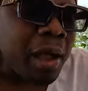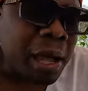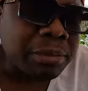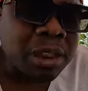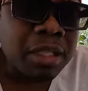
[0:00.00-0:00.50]

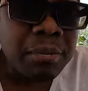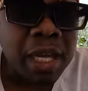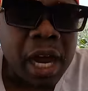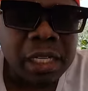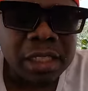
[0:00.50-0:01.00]
I'm gonna
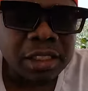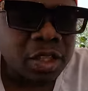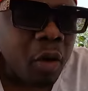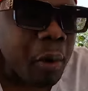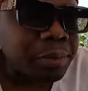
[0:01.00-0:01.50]
be honest
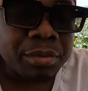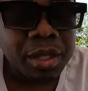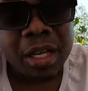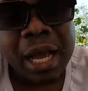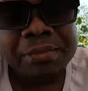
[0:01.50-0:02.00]
though,
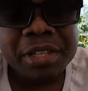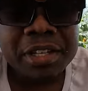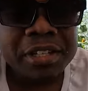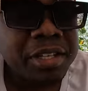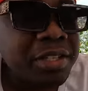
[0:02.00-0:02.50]
the
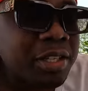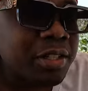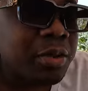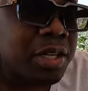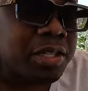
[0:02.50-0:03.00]
lobster is just
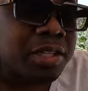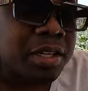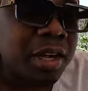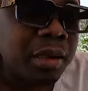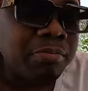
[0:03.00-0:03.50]
as good as
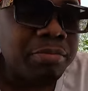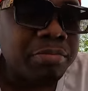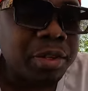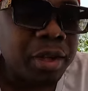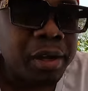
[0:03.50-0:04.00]
the
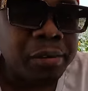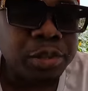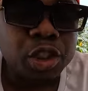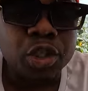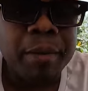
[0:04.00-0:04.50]

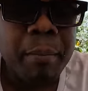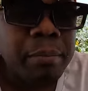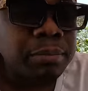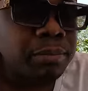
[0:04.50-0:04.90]
shrimp.